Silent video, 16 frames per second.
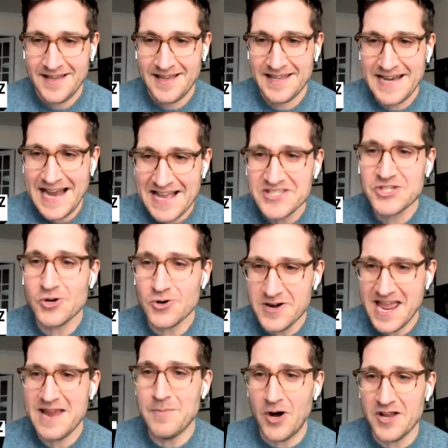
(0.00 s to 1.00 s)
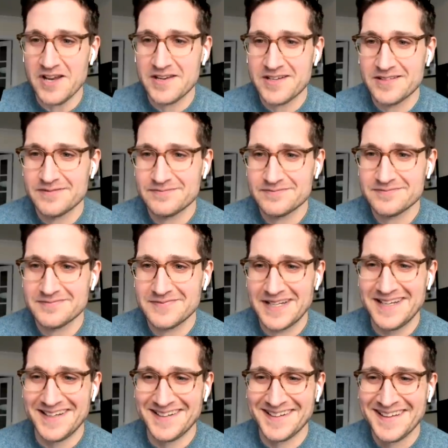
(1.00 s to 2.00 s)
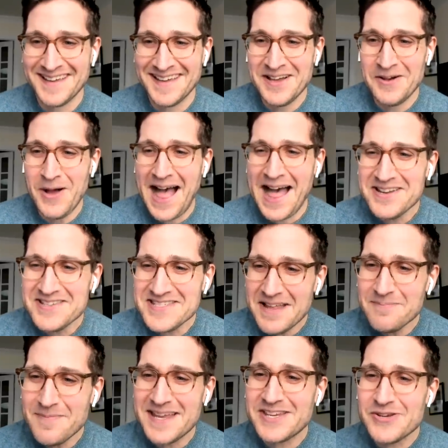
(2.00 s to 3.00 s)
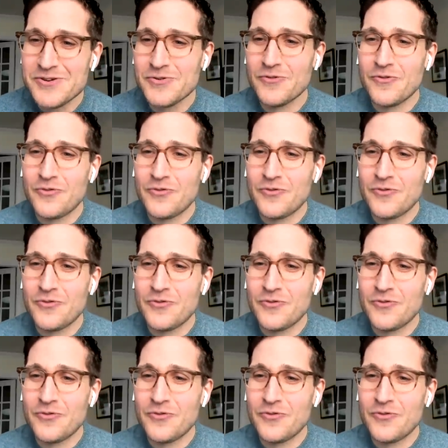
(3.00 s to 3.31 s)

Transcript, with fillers: It has your name on it. Yeah. How does that make you